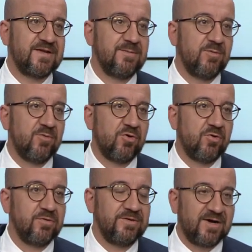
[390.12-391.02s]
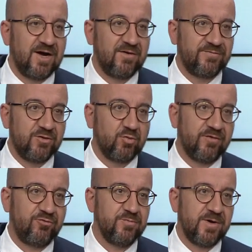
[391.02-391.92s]
We denounce
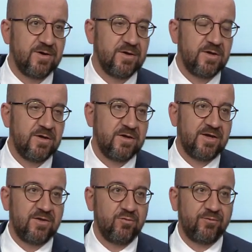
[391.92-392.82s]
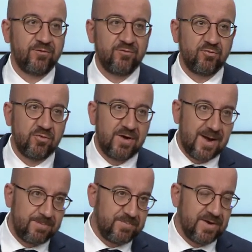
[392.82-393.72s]
extremely serious violation of human
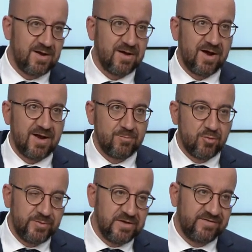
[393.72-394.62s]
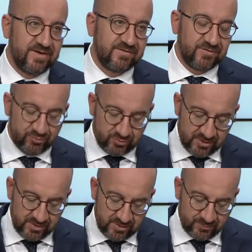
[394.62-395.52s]
rights, and we
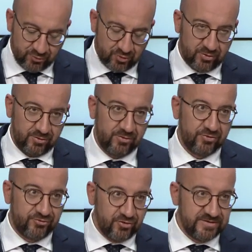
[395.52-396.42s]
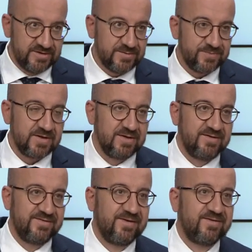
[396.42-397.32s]
appeal for
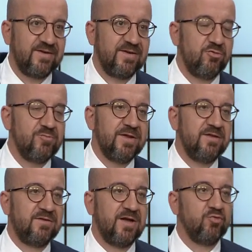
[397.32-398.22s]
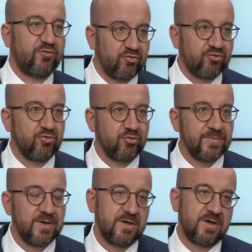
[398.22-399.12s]
mobilization to
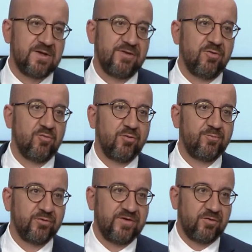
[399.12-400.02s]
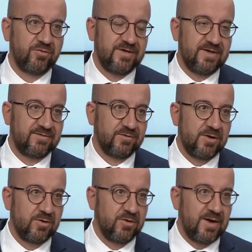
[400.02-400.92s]
give humanitarian access. We
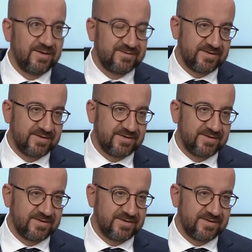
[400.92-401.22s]
support